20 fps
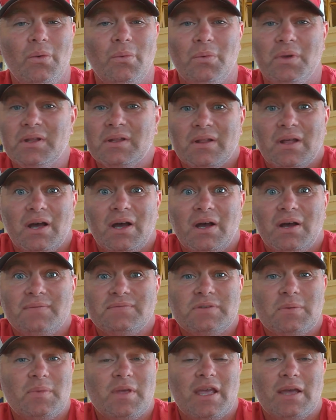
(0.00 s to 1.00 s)
we'd
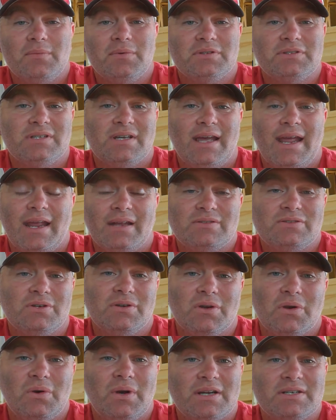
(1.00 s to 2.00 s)
love to be able to answer
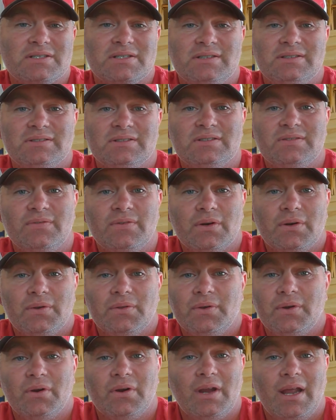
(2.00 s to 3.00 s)
your questions
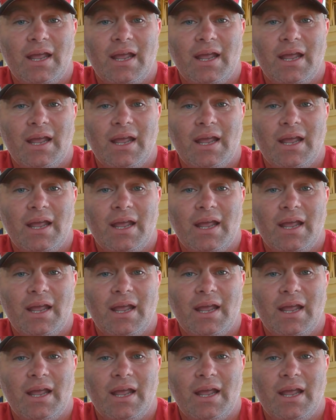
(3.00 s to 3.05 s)
further.